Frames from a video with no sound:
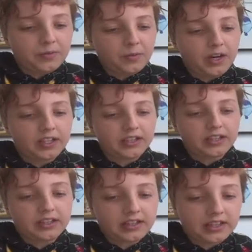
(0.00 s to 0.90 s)

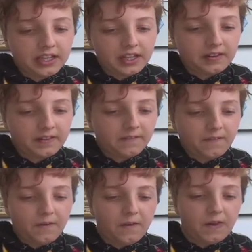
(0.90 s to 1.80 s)
164, and you have to
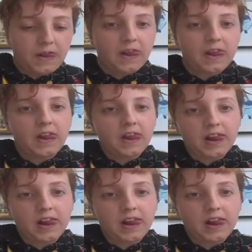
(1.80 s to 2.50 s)
put a comma,